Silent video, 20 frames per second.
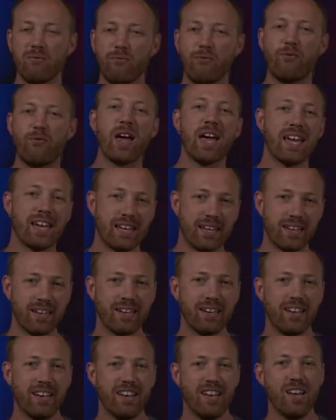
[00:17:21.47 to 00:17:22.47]
vague.
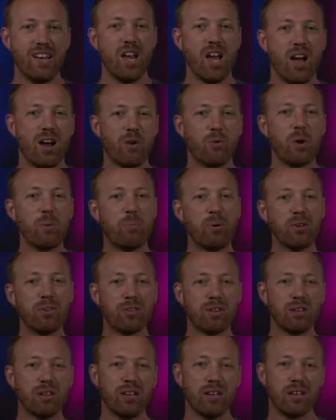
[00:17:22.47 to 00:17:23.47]
We put
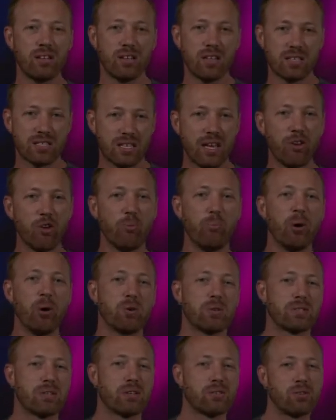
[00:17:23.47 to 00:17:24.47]
the subtle
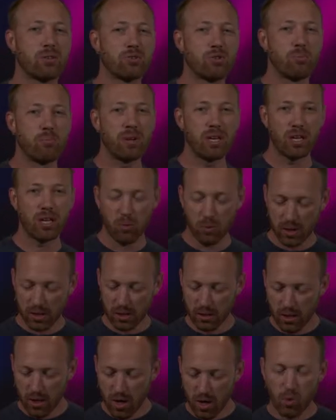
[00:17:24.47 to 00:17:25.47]
post on social media.
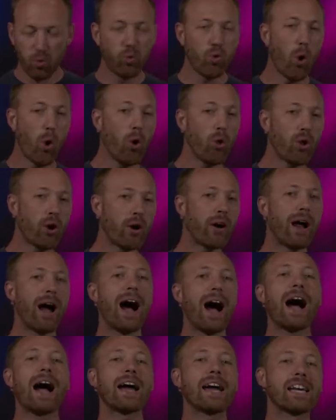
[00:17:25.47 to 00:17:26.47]
We roll our
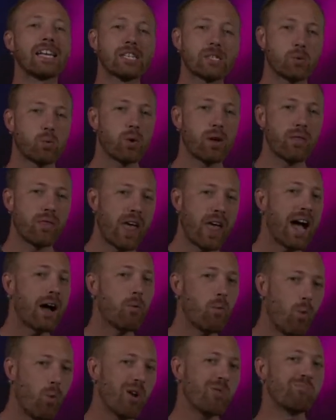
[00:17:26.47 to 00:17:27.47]
eyes when
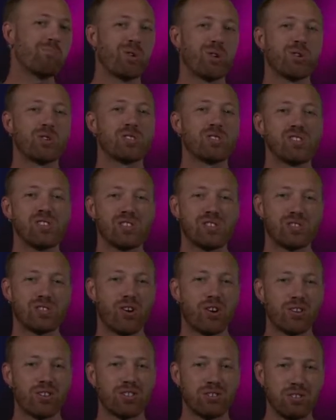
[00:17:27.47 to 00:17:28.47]
that one person
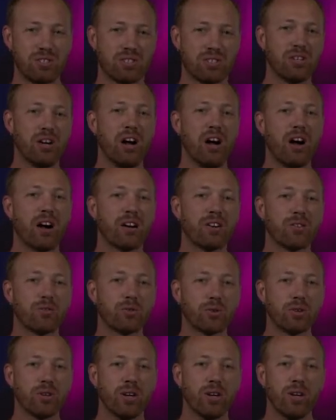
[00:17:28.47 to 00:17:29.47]
starts to talk,
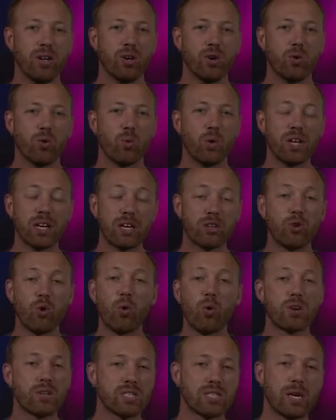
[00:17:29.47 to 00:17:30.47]
or we
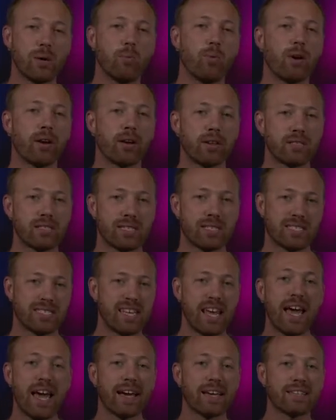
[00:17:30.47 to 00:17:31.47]
ignore someone's
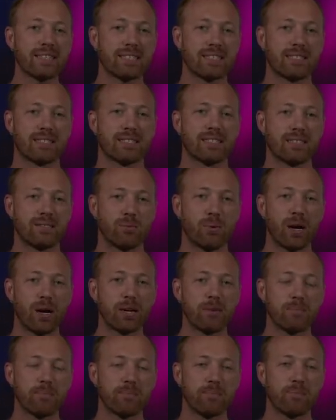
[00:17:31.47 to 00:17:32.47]
texts,
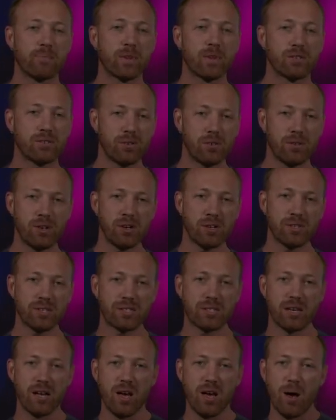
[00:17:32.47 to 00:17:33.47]
right? So
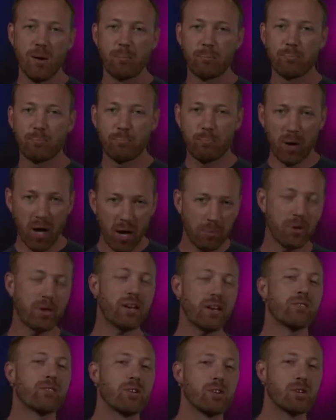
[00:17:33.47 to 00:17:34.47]
there's
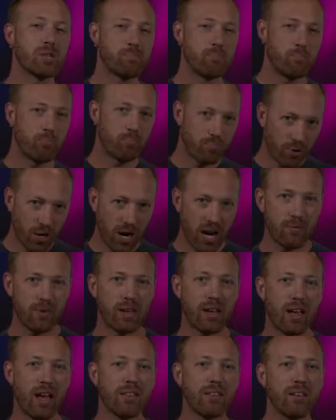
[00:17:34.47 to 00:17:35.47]
public, there's
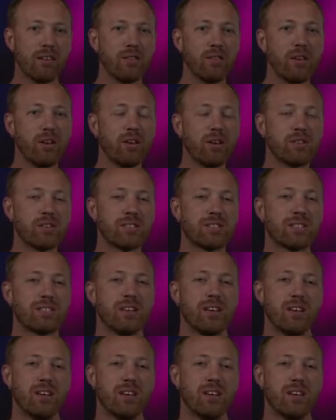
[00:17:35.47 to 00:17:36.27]
private, and then there's